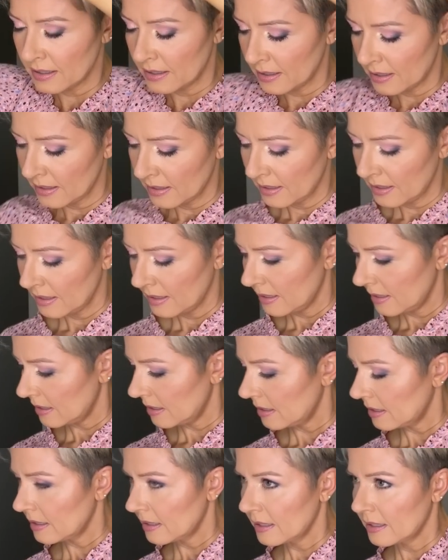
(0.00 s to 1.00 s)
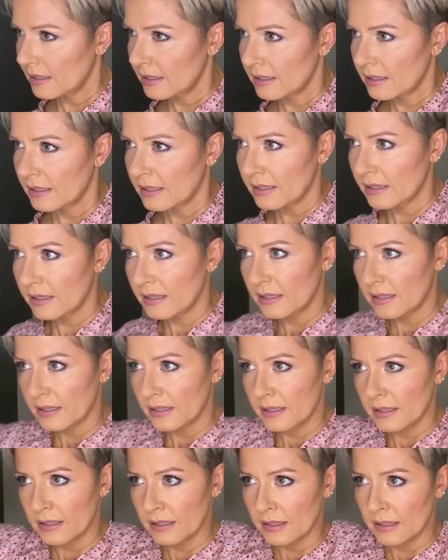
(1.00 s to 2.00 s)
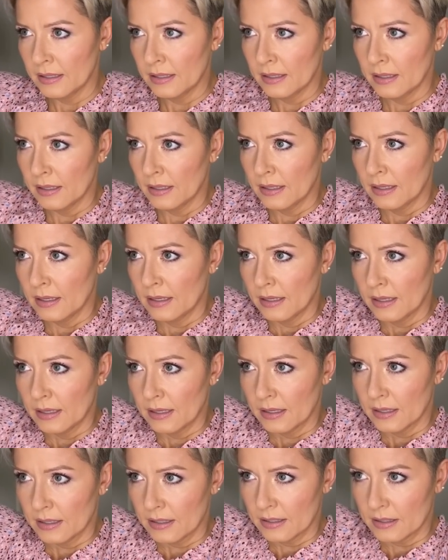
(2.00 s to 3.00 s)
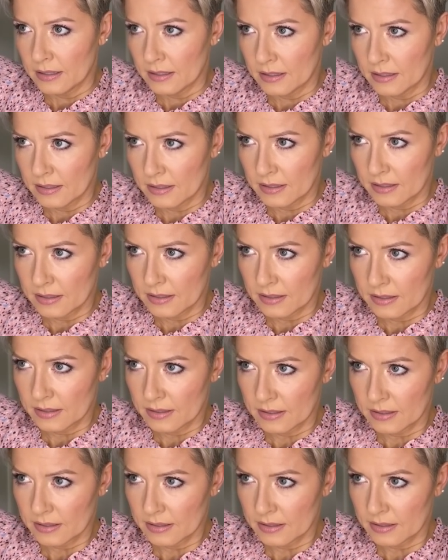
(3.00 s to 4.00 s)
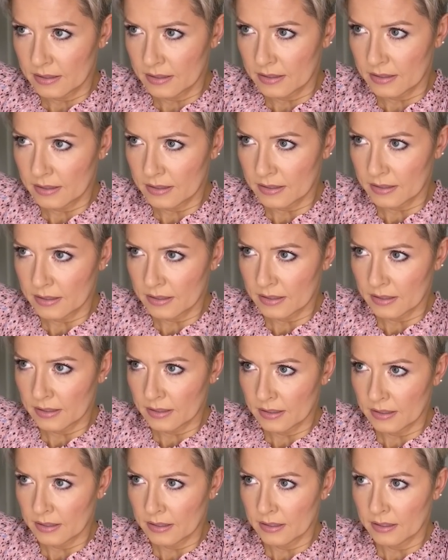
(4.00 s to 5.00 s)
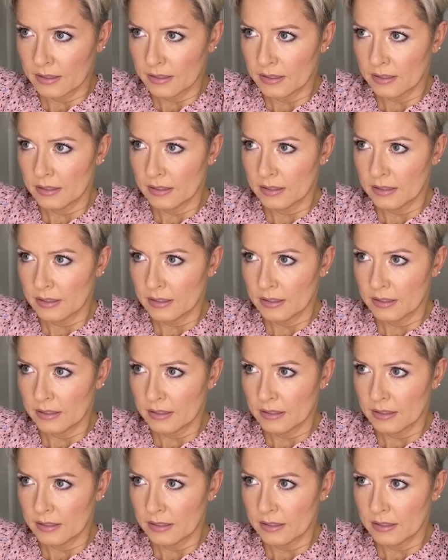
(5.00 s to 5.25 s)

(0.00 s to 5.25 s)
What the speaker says: (silence)